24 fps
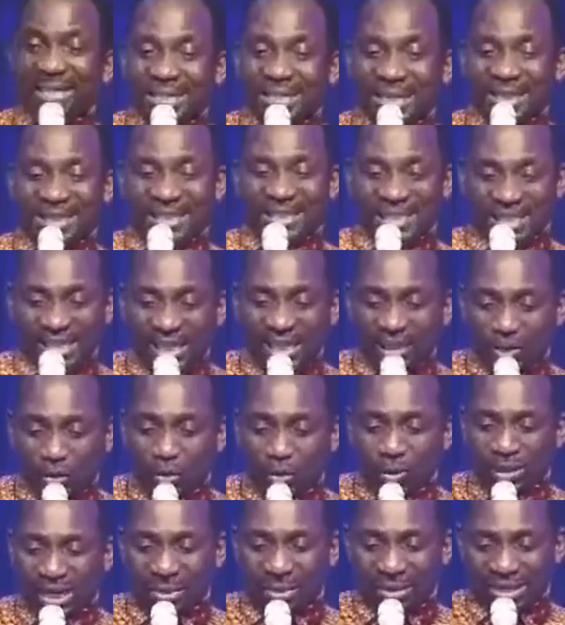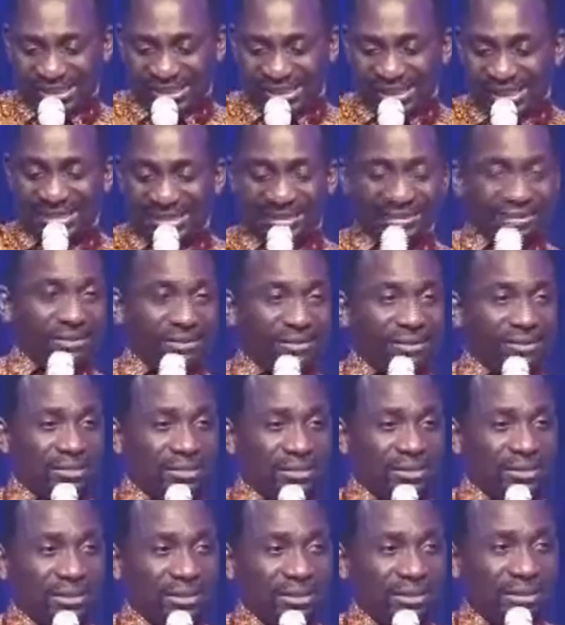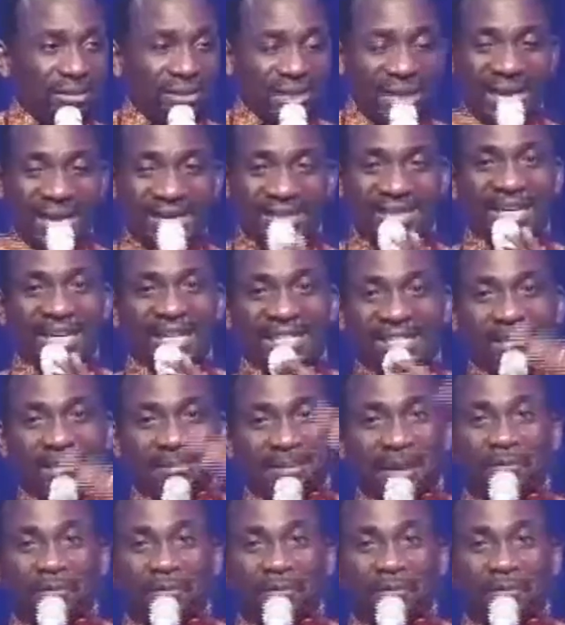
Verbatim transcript: That is, he took our sins. Isaiah chapter